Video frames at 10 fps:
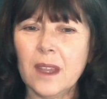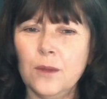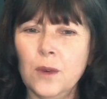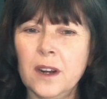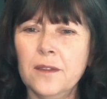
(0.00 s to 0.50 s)

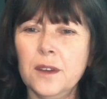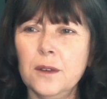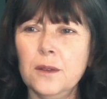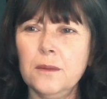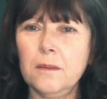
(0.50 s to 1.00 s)
one of
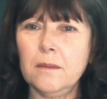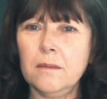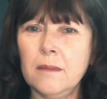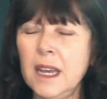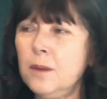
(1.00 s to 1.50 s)
the
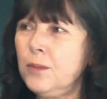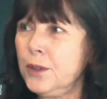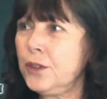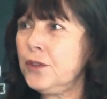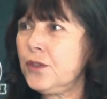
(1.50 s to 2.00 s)
main
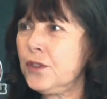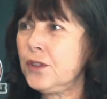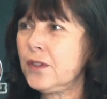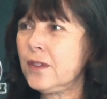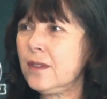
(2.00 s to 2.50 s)

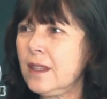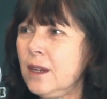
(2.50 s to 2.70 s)
producers